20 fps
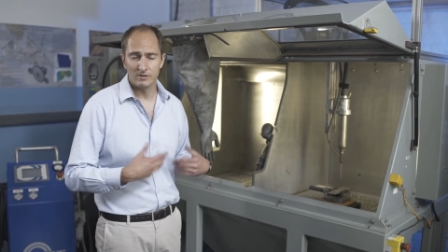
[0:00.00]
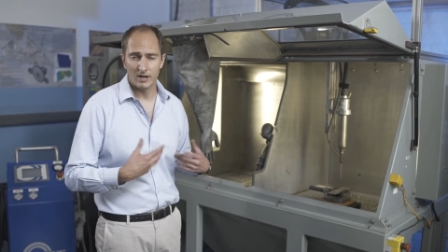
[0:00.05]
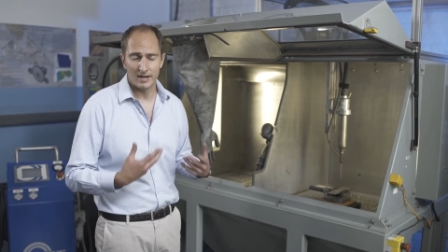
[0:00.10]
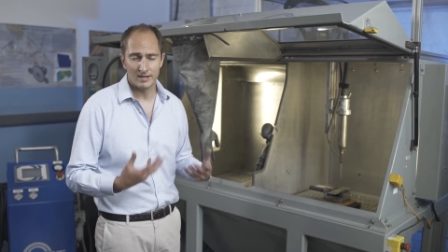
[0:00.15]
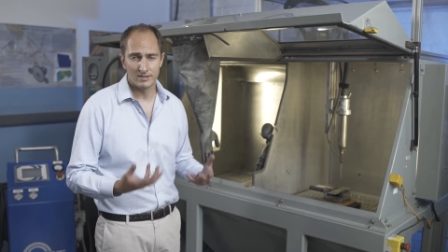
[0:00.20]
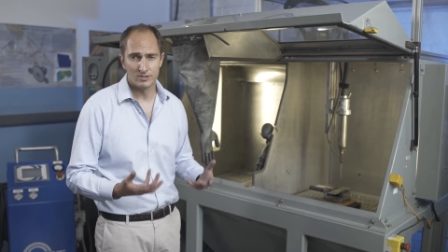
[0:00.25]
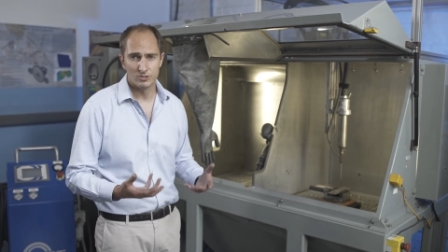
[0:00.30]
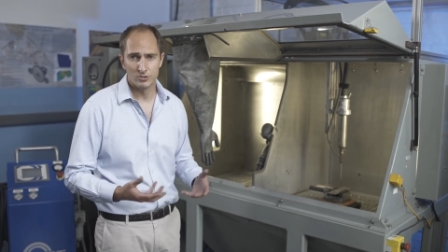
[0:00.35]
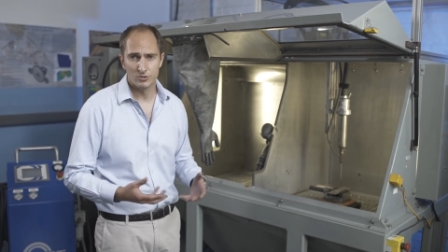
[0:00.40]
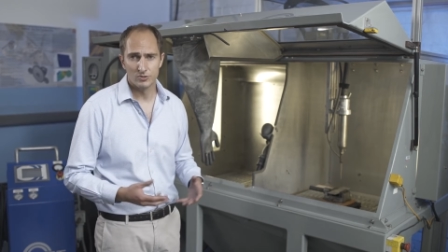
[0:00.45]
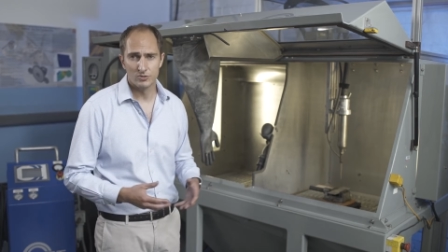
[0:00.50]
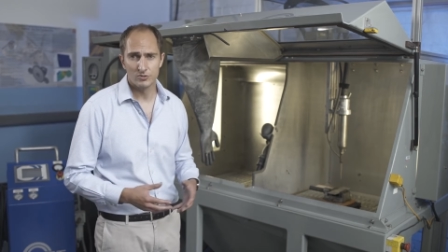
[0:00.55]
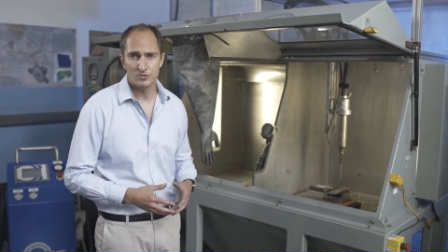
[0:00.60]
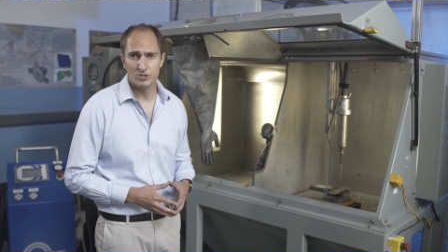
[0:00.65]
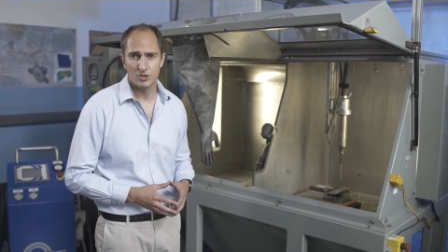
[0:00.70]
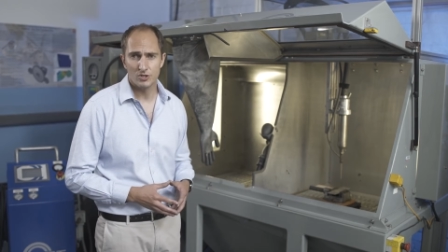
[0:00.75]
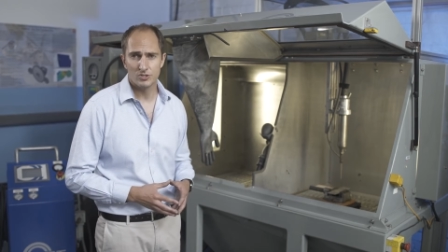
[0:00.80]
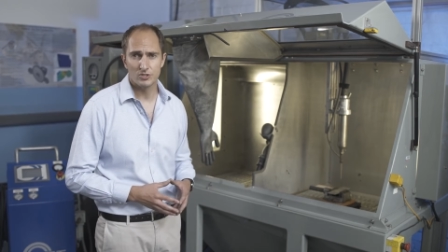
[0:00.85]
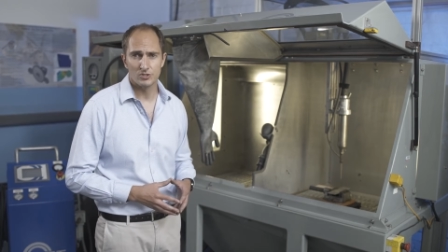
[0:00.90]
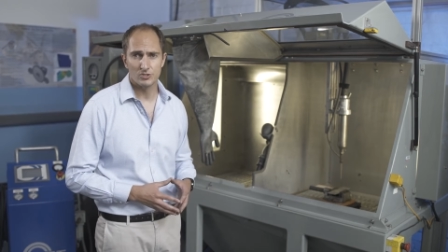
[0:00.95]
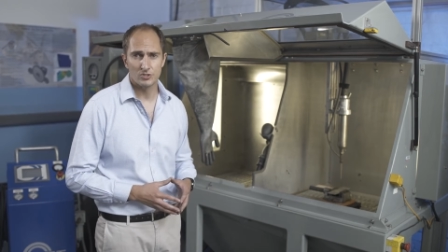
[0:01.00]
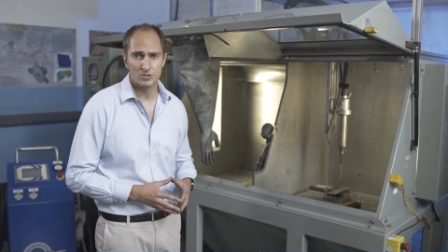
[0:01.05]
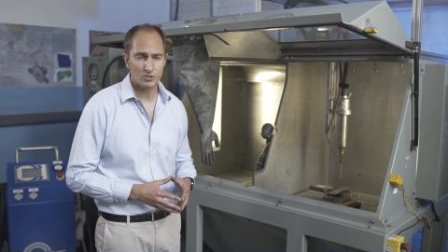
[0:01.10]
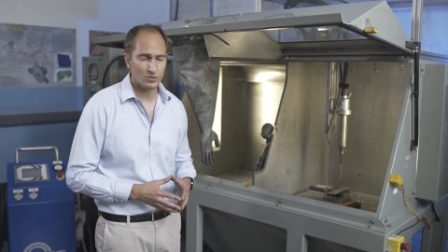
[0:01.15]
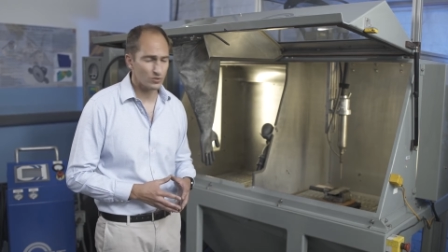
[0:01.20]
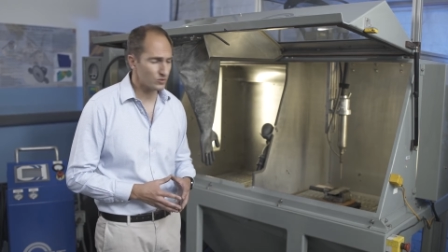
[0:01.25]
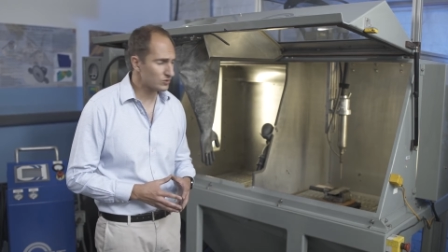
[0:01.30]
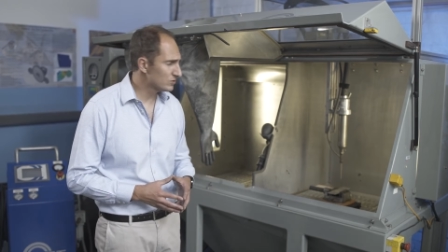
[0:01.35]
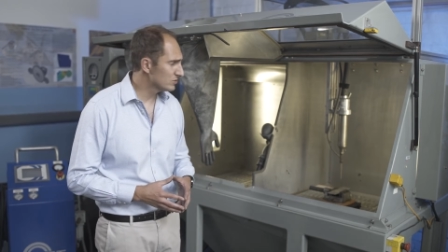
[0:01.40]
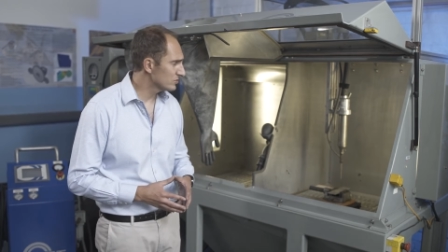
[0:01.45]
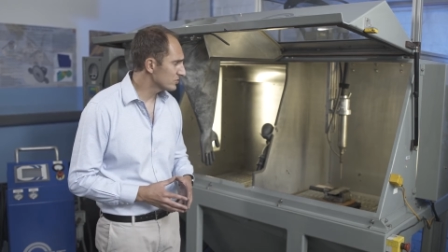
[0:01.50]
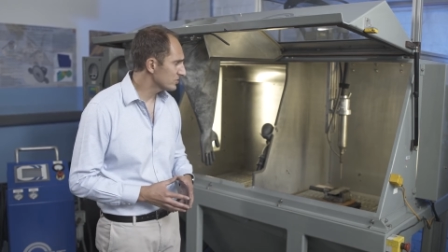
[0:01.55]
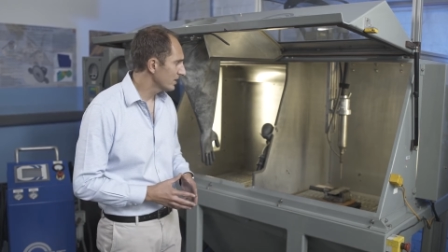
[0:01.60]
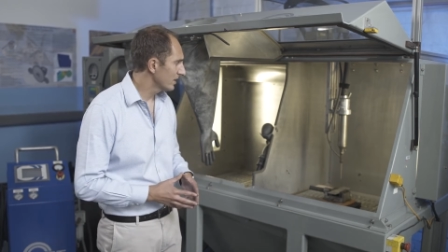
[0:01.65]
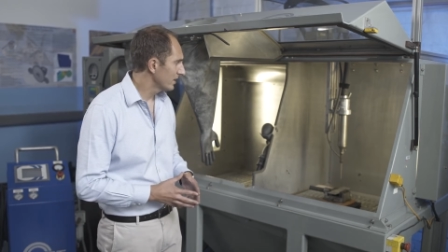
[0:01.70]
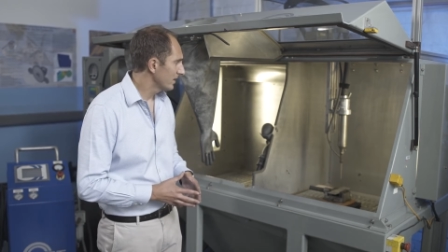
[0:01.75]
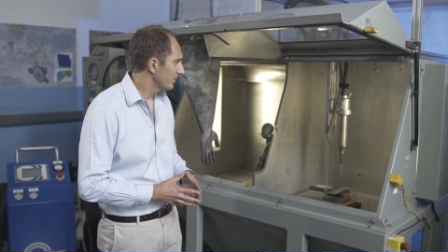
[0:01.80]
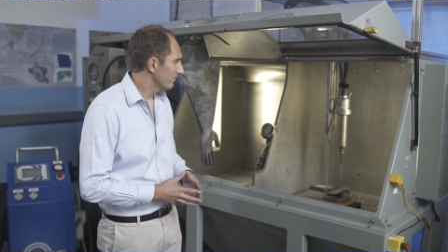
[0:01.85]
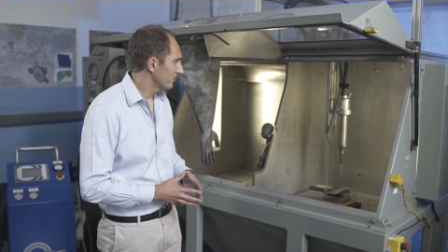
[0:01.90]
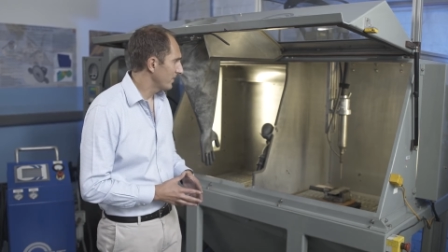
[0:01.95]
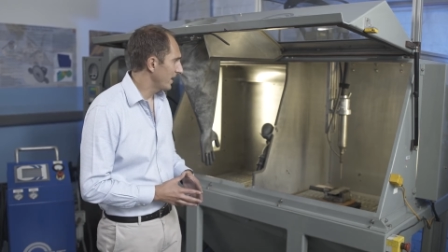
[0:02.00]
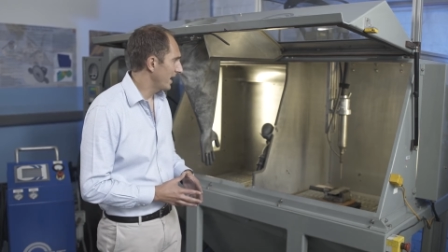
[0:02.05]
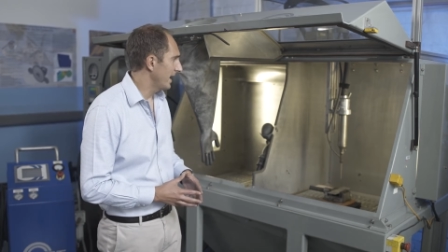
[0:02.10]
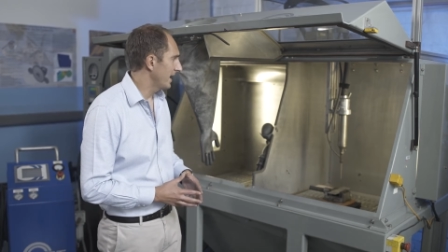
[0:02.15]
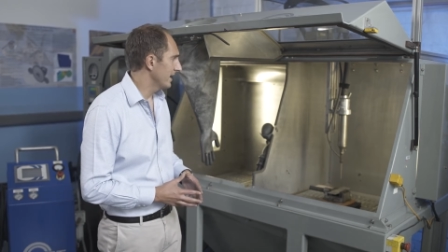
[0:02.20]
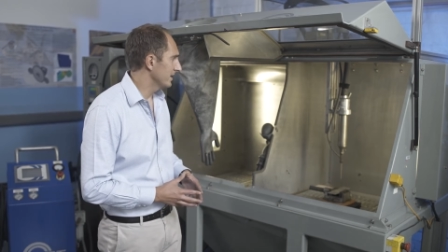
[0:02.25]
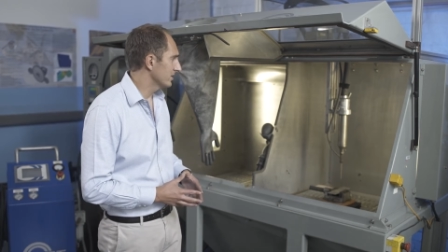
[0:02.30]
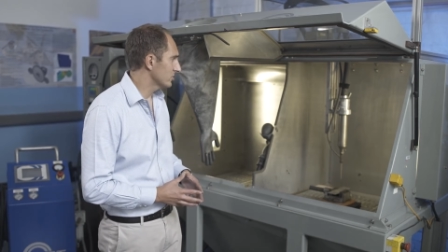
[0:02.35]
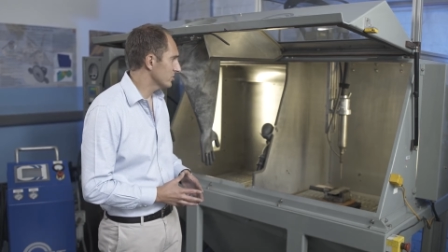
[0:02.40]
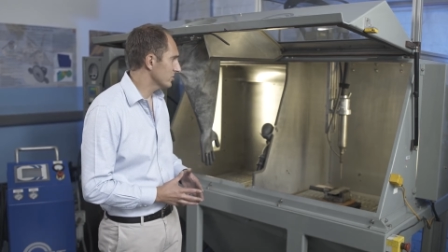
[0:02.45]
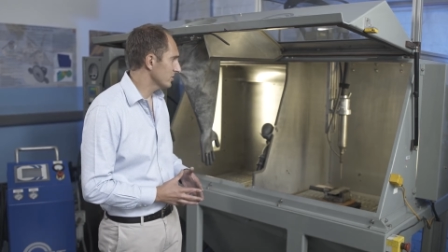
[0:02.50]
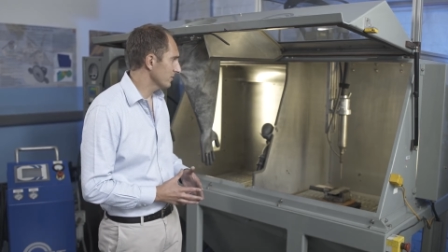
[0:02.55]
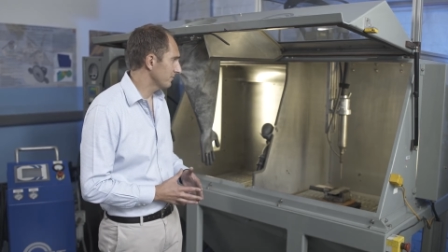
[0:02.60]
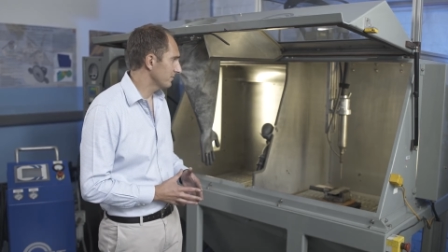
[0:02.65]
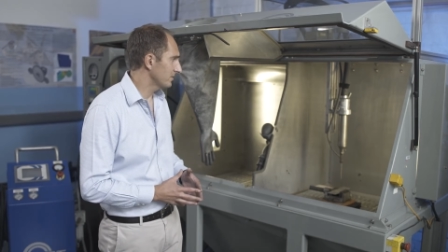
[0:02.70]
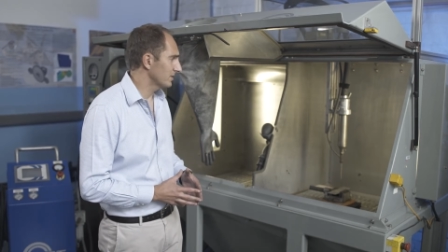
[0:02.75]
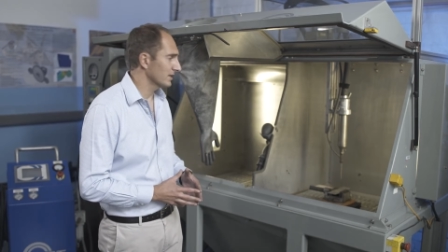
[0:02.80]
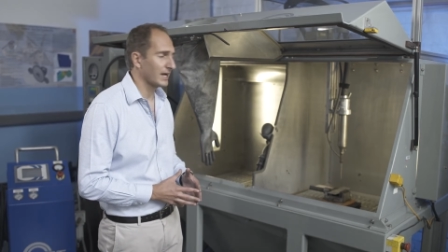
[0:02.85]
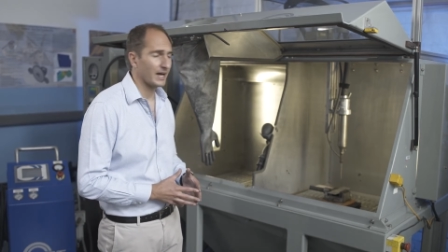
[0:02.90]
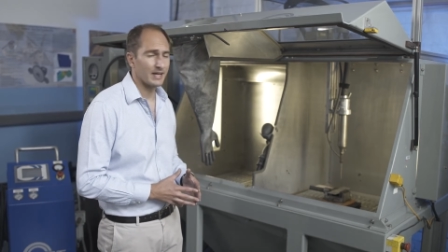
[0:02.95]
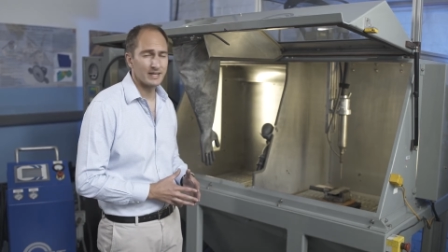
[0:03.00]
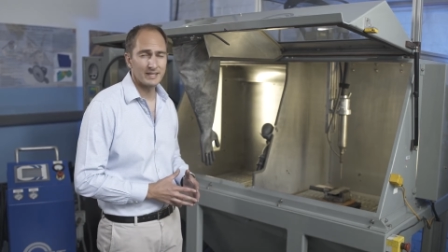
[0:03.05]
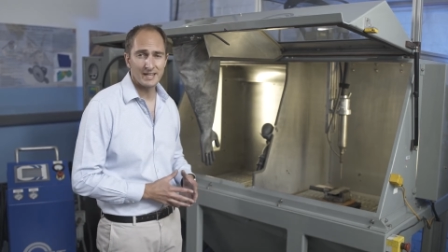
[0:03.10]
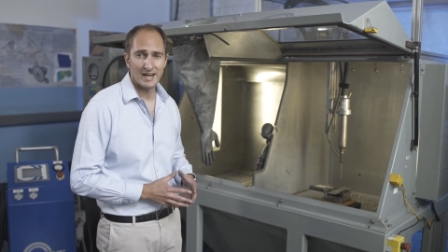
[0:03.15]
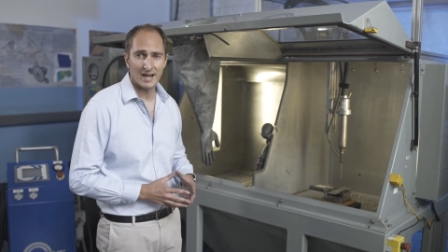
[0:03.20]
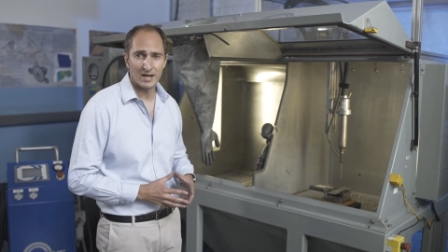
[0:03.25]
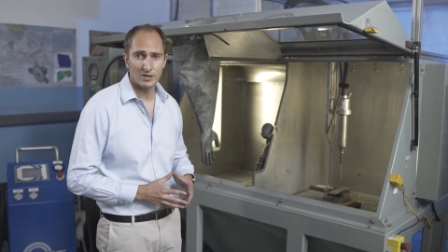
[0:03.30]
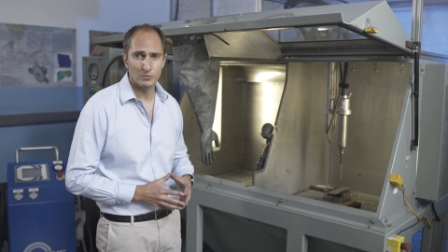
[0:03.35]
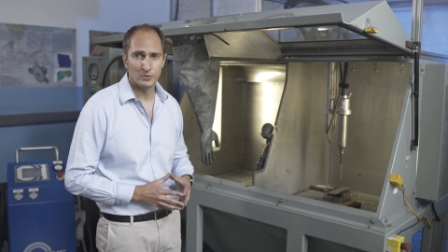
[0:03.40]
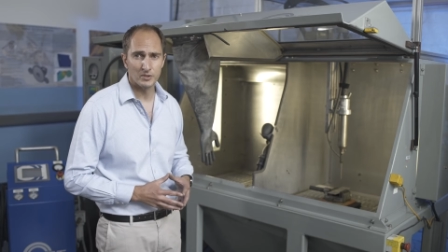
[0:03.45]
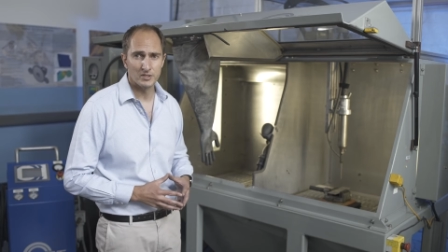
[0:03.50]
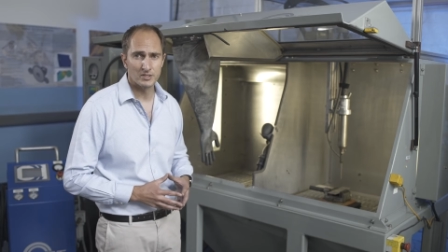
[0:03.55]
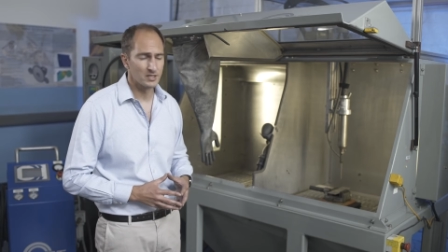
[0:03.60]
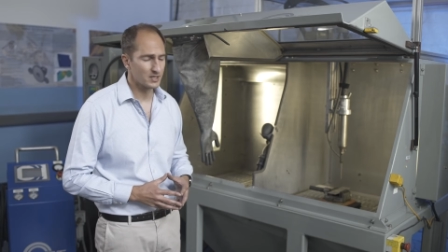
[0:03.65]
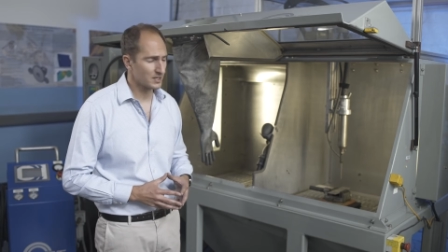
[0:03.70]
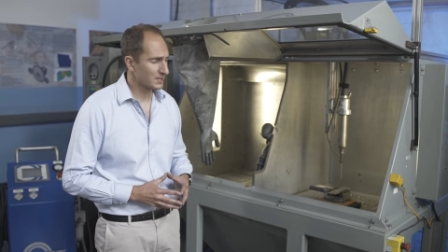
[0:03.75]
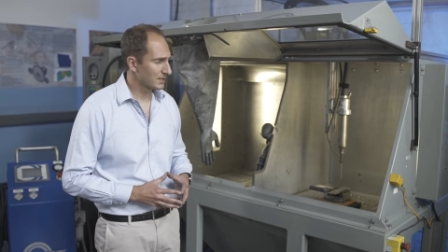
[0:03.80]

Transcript: undo certain screws and shift the gun downward.